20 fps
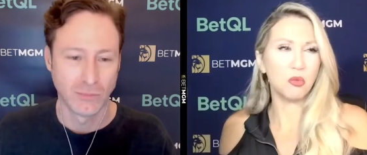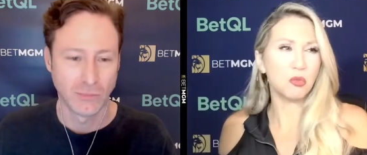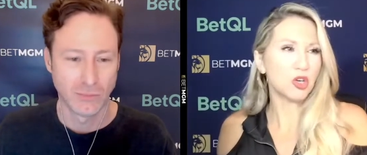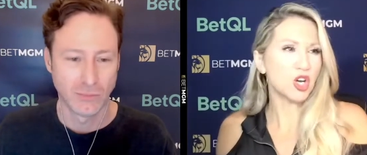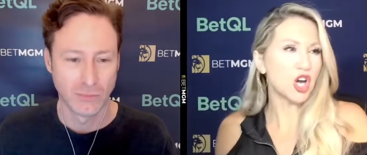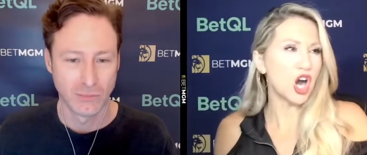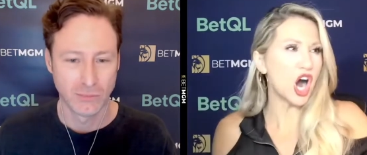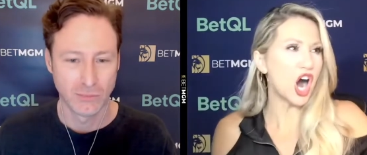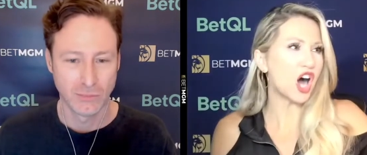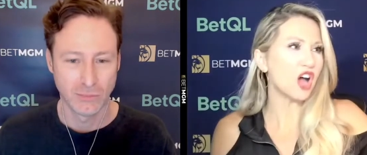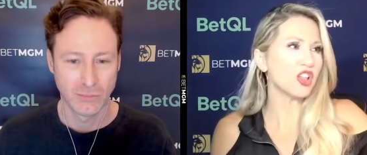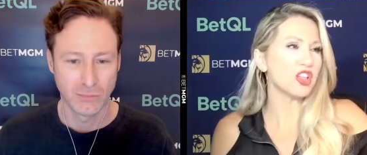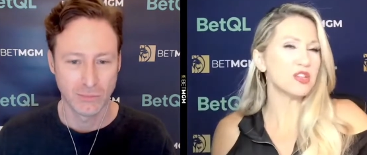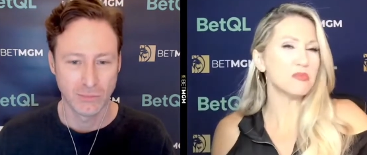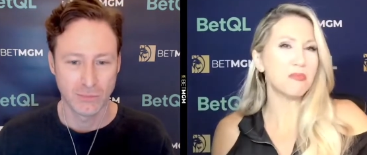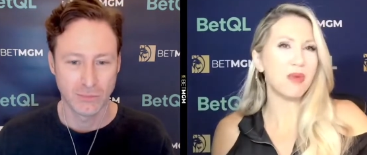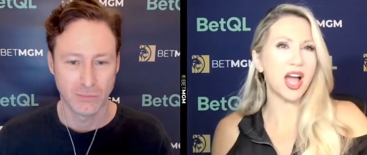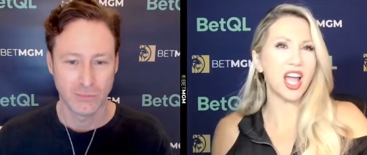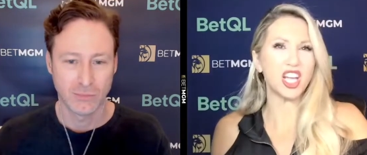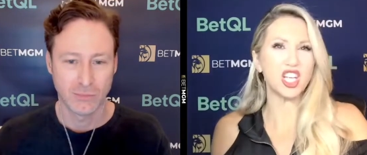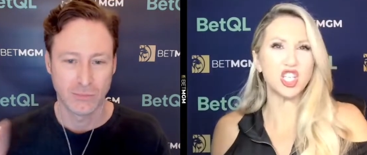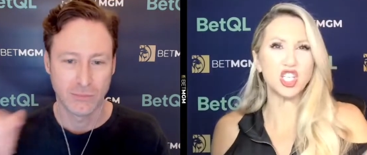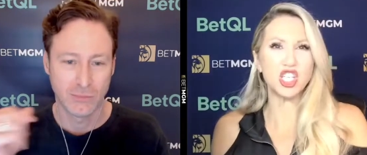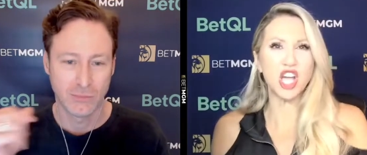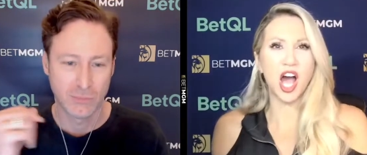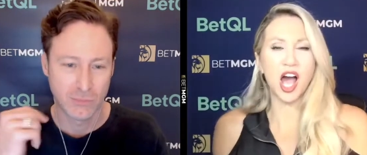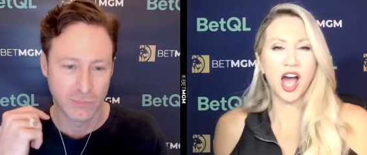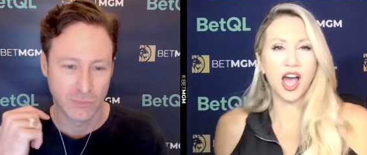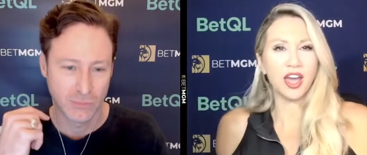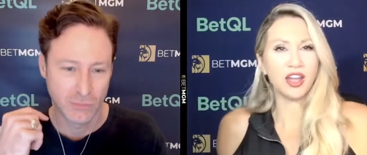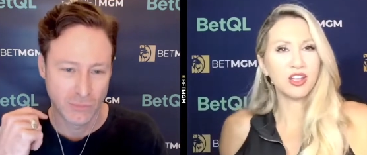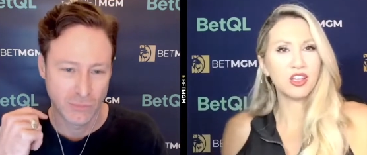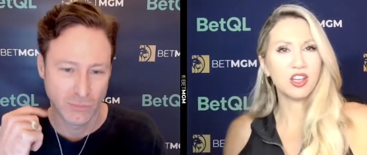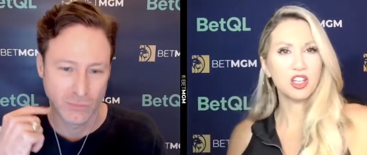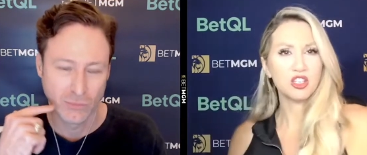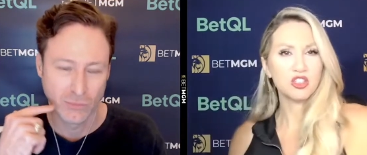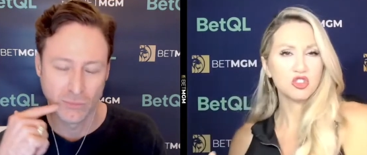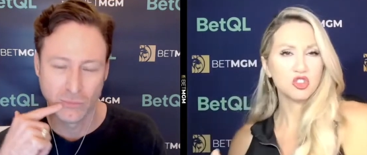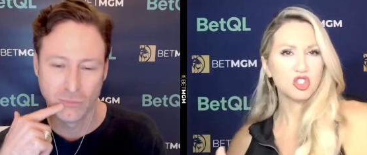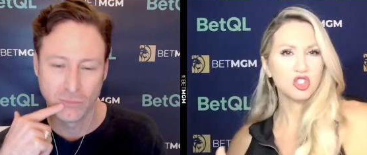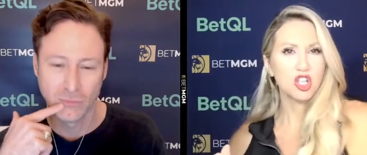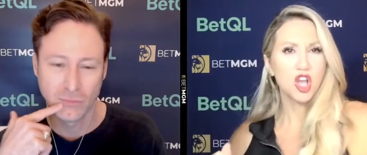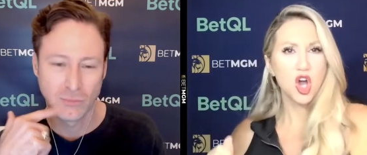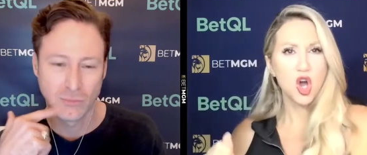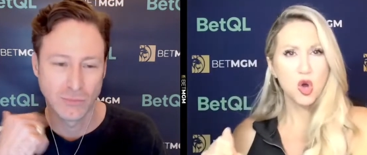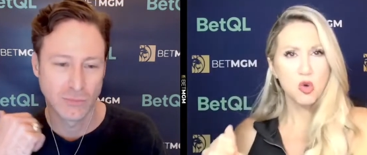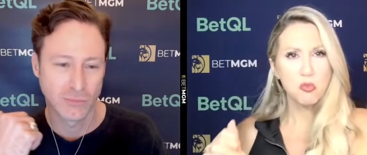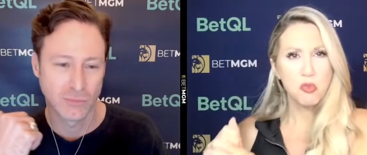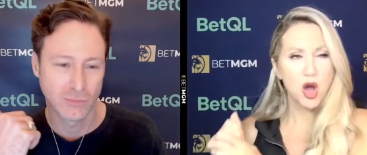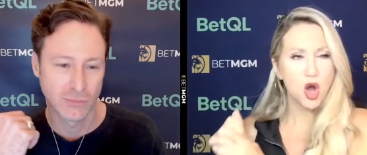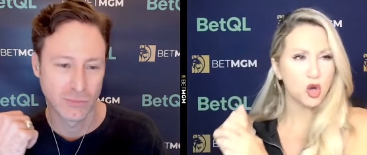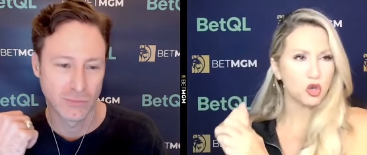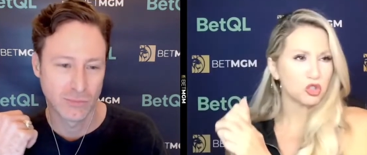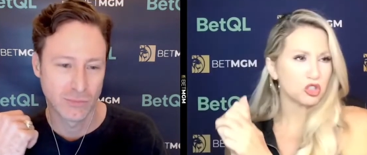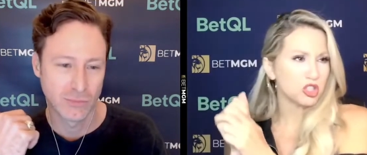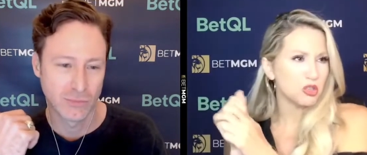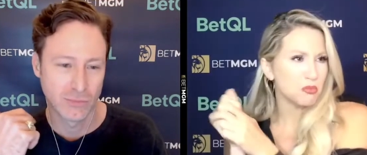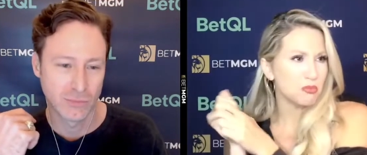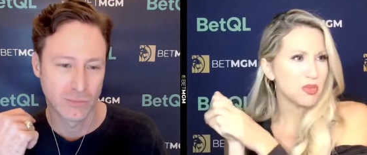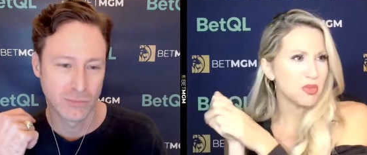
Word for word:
Speaker 1: calling my shot, Mm-hmm. slow mm-hmm. motion, me